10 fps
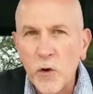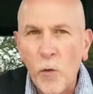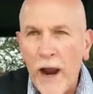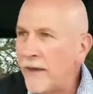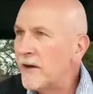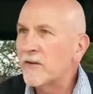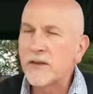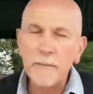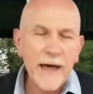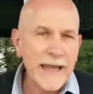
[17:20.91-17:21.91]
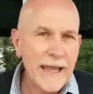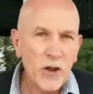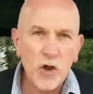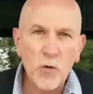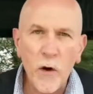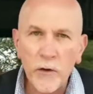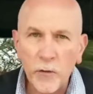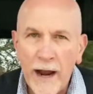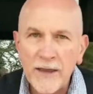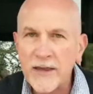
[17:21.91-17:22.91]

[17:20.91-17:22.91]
a way that if somebody hits you on the right